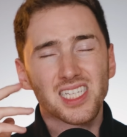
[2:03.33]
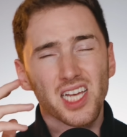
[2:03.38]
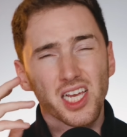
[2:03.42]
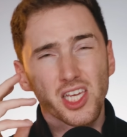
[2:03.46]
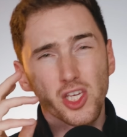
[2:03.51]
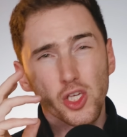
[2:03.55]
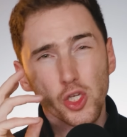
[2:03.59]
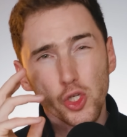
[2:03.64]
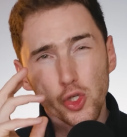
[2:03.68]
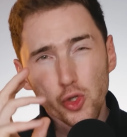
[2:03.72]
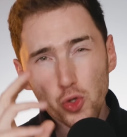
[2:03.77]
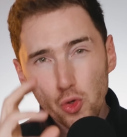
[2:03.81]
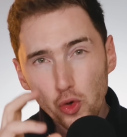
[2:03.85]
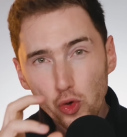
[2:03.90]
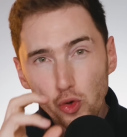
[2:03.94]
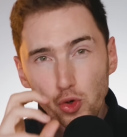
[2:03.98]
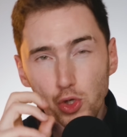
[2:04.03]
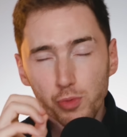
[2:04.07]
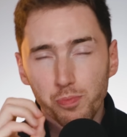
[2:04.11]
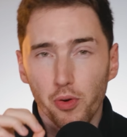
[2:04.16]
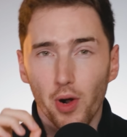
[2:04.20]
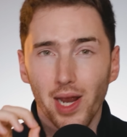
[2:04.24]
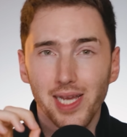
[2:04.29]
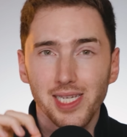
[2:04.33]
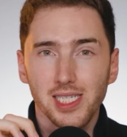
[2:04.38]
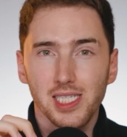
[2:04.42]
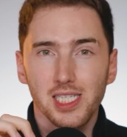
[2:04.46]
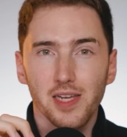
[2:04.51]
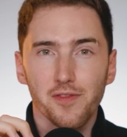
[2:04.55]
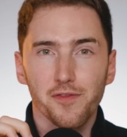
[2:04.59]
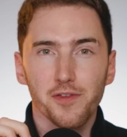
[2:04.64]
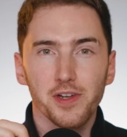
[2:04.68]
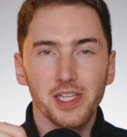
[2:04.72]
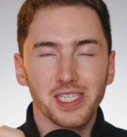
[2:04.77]
is a huge price
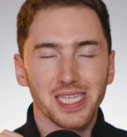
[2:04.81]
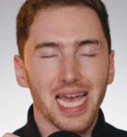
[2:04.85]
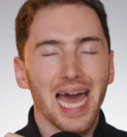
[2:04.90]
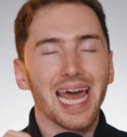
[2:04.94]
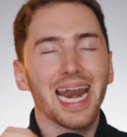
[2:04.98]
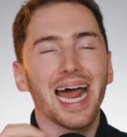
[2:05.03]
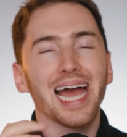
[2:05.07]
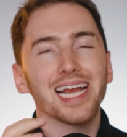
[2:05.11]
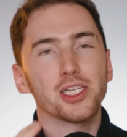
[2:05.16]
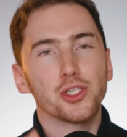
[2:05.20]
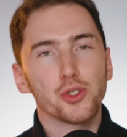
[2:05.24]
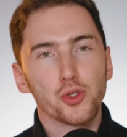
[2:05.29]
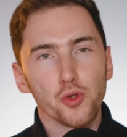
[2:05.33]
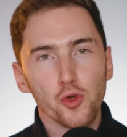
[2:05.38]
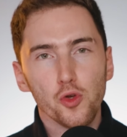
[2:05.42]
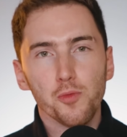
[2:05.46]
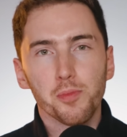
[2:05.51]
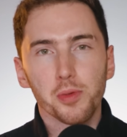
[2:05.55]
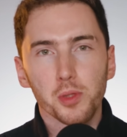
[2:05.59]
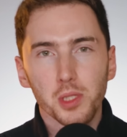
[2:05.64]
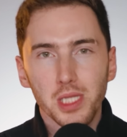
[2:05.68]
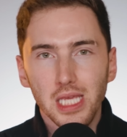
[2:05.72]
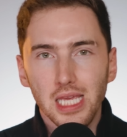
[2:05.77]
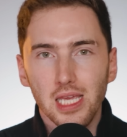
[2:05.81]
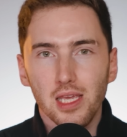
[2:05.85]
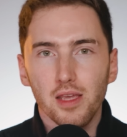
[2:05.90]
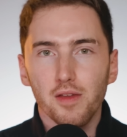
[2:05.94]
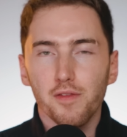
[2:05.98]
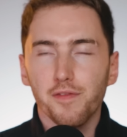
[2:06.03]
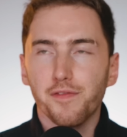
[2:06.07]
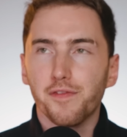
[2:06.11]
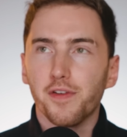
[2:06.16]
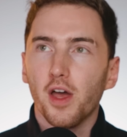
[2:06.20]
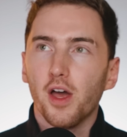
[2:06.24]
difference, and I do
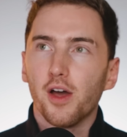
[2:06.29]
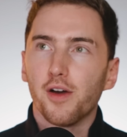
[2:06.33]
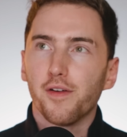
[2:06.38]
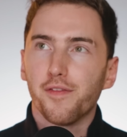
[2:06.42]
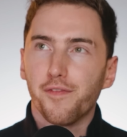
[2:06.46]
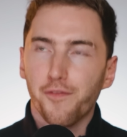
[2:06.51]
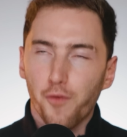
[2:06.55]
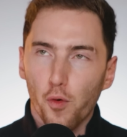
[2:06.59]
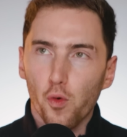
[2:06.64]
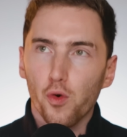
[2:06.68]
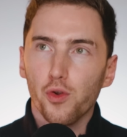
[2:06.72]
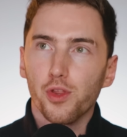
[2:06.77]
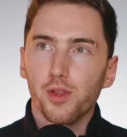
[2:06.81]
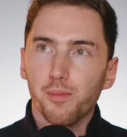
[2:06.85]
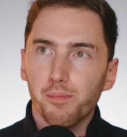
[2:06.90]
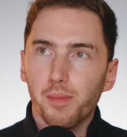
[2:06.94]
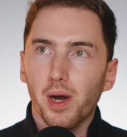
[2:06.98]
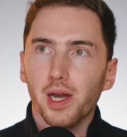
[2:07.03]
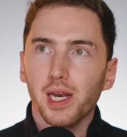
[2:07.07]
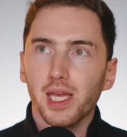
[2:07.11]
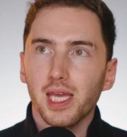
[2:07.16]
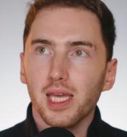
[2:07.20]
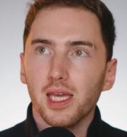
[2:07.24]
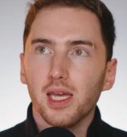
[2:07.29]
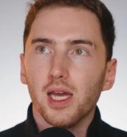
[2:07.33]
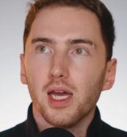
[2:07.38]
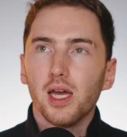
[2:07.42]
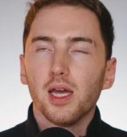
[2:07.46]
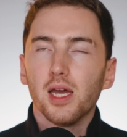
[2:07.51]
believe for the money,